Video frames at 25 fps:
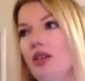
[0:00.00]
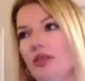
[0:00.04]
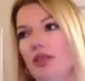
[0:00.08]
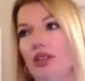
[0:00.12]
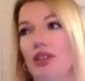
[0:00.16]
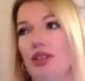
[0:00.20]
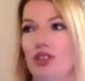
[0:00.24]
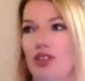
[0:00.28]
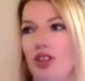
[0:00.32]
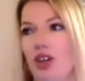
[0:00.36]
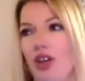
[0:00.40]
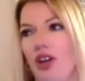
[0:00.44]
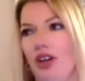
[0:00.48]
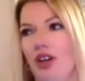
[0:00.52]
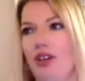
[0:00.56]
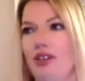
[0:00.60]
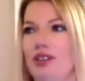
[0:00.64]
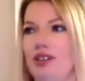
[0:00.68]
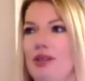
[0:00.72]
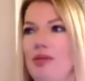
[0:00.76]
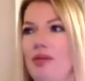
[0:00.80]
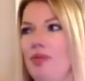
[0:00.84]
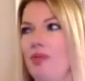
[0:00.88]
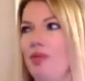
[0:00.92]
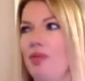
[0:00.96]
That's good
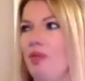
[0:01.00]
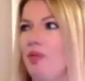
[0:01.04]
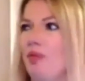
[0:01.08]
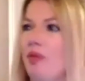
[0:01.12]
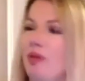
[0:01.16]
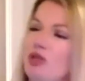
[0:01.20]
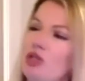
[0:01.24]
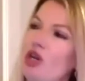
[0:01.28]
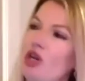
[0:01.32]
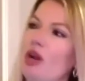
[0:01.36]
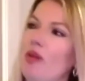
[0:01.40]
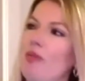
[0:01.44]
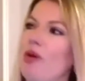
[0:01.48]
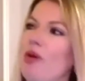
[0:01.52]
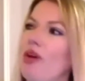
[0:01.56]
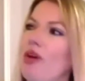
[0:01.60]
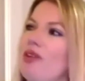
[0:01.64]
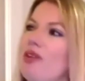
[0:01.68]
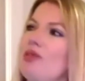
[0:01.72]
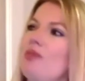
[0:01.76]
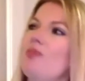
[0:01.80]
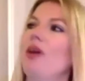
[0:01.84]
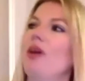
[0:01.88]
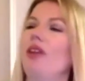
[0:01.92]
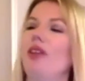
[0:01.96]
because I'm in
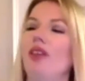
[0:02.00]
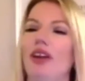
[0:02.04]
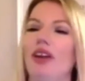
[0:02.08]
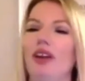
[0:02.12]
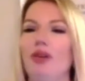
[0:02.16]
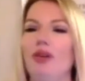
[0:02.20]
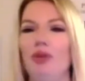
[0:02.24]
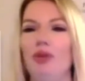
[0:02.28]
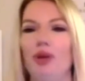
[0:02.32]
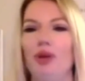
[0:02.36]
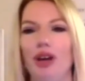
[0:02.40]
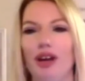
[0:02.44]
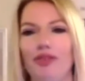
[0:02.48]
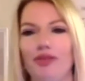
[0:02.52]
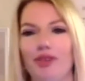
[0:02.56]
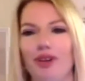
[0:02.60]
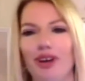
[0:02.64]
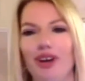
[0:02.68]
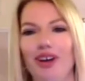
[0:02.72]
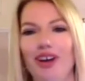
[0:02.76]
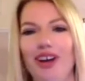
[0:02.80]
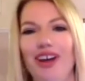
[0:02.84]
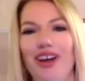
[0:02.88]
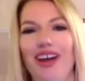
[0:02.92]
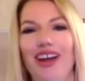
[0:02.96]
pajamas, but like
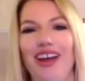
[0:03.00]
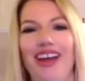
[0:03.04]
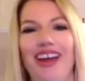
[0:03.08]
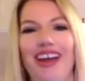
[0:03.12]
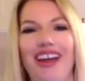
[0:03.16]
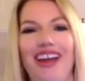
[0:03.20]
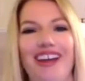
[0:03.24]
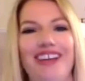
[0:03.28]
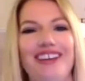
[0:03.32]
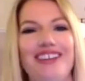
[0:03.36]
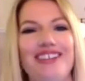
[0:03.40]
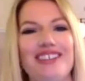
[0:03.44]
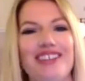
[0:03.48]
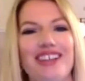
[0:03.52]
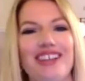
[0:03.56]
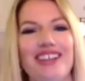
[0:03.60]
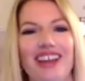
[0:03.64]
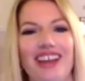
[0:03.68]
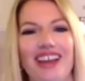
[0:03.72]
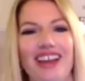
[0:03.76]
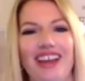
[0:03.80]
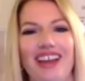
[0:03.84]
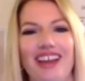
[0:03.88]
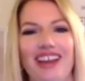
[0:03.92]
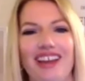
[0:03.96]
whatever.
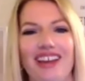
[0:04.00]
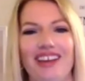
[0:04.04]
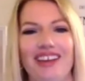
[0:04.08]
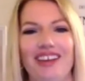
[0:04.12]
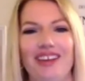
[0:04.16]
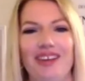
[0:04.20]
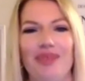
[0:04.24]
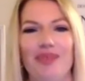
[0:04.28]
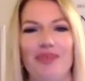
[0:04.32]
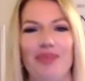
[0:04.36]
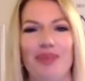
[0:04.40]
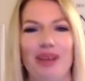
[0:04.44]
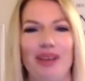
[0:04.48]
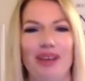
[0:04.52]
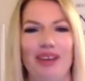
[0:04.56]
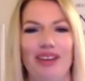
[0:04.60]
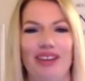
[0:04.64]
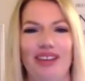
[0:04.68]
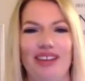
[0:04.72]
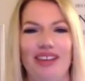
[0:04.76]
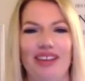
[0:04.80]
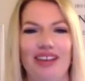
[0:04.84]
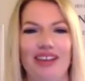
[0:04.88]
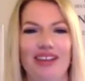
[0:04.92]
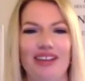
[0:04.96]
But
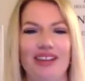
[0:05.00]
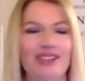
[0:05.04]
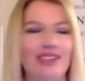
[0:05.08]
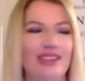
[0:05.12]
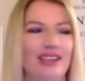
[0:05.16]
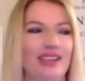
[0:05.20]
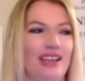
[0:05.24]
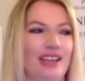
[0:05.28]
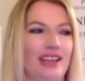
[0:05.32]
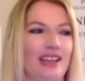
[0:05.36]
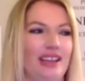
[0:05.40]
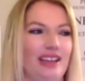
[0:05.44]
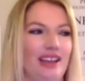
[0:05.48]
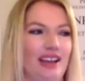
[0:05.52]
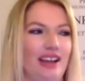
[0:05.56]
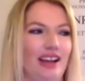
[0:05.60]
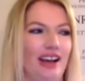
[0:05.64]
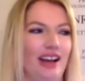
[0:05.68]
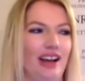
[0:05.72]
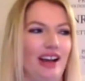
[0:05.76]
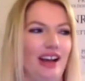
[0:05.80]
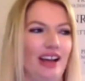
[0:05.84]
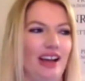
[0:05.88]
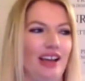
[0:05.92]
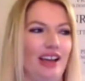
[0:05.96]
then it's like,
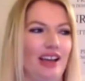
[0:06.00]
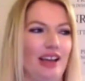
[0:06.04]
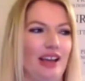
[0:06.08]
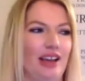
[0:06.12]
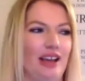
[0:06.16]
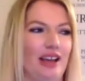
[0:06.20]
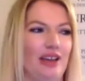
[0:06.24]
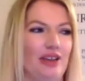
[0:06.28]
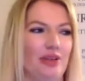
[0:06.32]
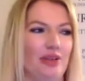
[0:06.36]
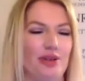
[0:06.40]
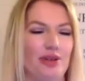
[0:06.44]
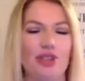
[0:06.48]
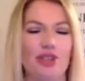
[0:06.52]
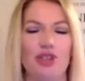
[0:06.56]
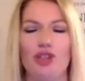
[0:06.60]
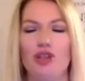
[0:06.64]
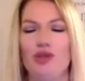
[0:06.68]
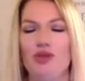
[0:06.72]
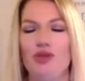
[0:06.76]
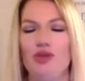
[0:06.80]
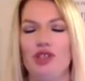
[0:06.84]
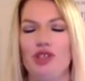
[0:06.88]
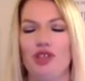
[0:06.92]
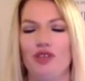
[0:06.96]
I noticed a
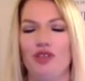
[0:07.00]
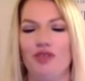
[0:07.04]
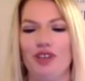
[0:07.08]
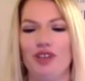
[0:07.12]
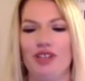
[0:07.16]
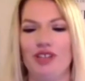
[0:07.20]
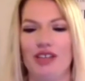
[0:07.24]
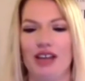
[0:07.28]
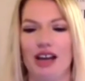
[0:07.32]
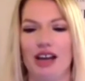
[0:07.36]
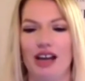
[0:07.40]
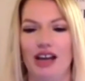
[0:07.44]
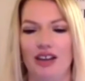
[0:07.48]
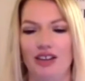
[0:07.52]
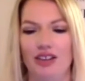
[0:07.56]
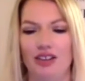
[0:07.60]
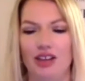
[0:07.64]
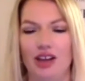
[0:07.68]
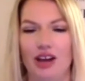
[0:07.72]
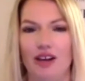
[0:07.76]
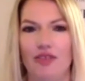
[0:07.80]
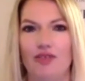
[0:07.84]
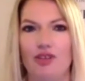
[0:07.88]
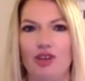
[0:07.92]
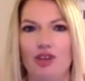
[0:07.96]
huge difference. I
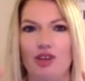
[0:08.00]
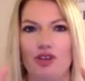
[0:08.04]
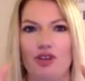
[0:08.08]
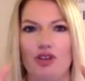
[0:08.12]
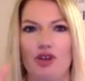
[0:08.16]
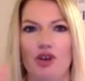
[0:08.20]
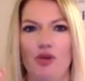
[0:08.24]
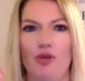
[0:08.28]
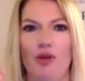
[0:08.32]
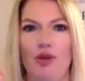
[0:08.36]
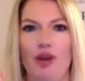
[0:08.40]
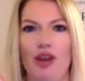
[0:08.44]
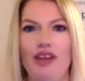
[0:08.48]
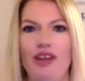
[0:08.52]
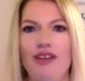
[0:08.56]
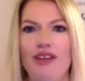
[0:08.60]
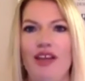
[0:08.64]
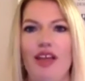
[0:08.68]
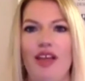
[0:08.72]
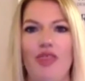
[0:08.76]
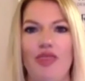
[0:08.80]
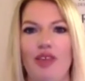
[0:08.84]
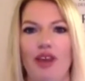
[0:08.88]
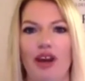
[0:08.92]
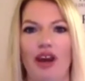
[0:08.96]
loved
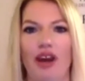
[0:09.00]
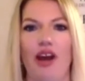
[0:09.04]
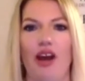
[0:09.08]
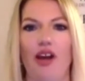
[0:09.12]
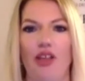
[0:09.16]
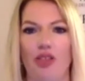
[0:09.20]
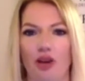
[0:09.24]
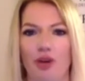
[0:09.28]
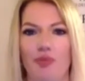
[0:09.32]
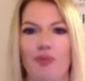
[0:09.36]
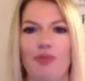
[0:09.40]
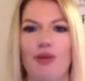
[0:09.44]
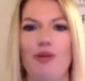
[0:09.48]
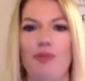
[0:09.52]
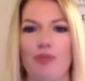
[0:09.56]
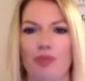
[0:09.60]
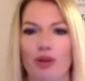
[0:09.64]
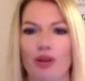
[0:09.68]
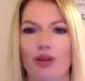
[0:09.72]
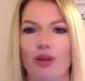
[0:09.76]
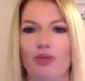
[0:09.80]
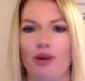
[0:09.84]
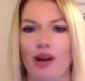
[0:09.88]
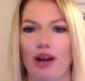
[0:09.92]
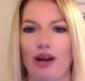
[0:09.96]
knowing that other
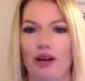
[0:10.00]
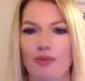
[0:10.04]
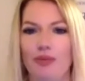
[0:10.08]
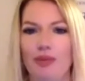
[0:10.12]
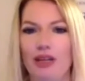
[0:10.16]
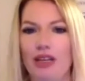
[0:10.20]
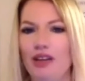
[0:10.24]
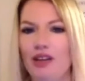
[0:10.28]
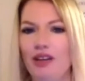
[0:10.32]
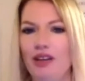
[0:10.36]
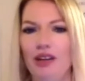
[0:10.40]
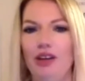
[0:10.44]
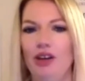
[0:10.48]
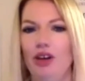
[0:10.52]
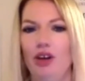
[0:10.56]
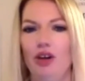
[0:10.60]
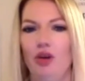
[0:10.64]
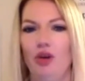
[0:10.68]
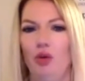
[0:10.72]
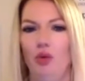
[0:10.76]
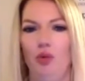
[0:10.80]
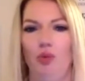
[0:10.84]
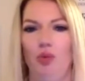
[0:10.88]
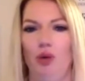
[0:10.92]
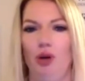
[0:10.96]
people around me
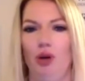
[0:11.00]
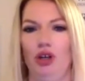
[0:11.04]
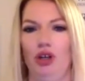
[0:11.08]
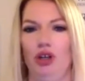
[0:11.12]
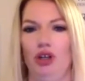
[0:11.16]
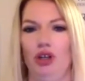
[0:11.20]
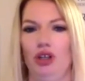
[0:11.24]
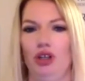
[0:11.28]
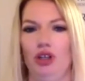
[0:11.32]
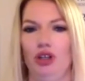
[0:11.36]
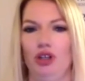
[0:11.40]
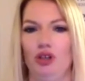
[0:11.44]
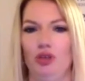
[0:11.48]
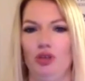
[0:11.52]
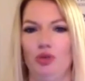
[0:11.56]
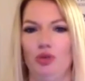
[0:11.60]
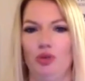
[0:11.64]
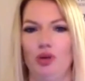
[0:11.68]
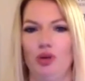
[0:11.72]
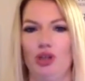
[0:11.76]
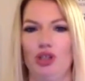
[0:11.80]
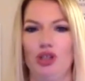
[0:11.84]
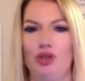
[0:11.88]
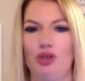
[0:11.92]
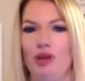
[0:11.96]
were
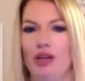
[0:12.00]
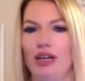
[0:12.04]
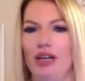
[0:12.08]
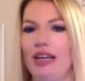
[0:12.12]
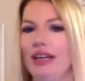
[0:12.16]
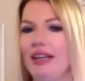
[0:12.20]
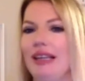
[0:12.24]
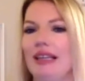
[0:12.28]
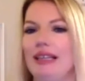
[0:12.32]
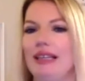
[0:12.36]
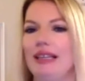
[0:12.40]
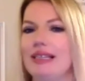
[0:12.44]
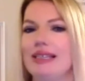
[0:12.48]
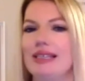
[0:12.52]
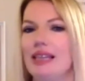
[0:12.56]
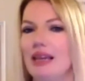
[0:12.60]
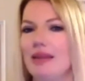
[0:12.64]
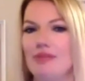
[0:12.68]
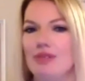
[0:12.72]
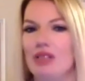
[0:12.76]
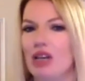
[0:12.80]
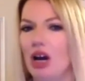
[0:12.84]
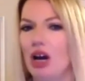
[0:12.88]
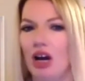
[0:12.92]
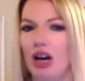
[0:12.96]
doing it at the
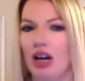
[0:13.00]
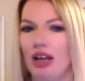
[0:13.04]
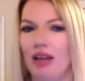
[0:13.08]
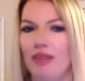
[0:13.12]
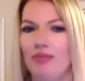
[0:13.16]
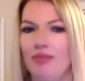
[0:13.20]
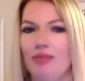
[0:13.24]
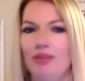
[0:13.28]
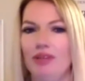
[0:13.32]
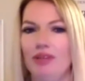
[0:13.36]
same time.